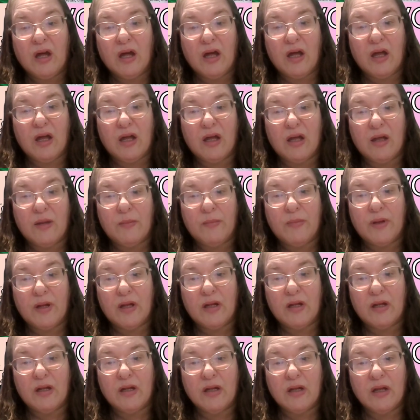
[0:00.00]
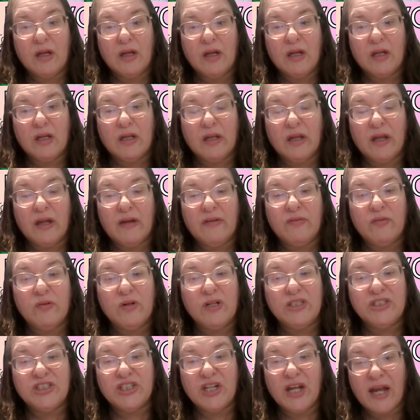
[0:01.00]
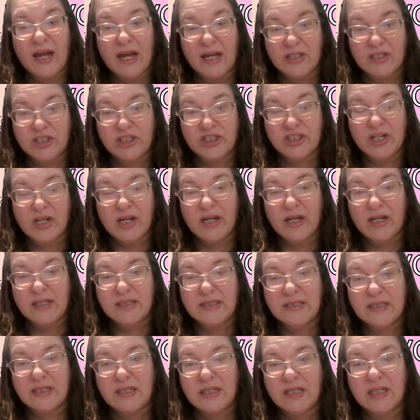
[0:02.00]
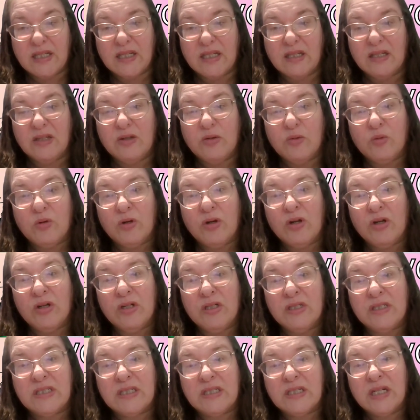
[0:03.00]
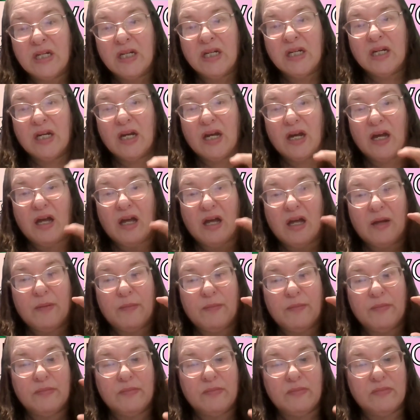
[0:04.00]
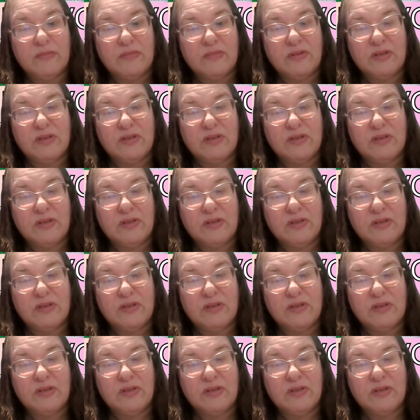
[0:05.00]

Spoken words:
Um, Leverage hashtags and keywords. Um,